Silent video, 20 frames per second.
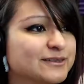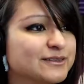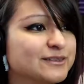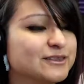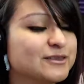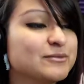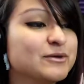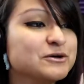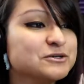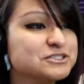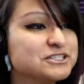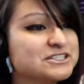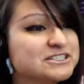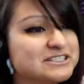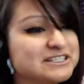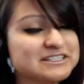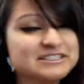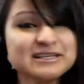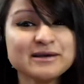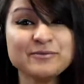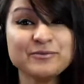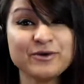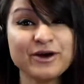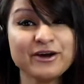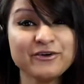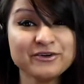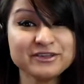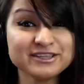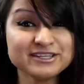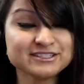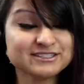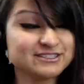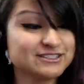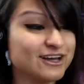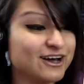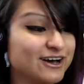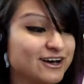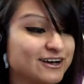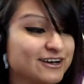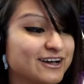The motion syncs up well with this
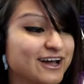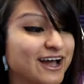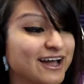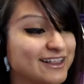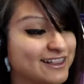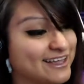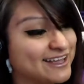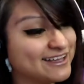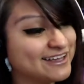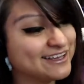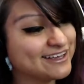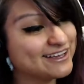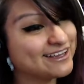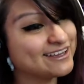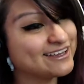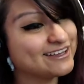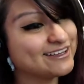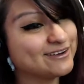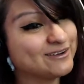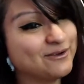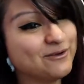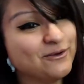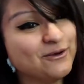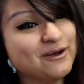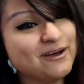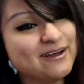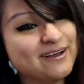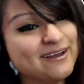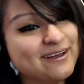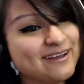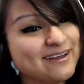song. I like it. Oh.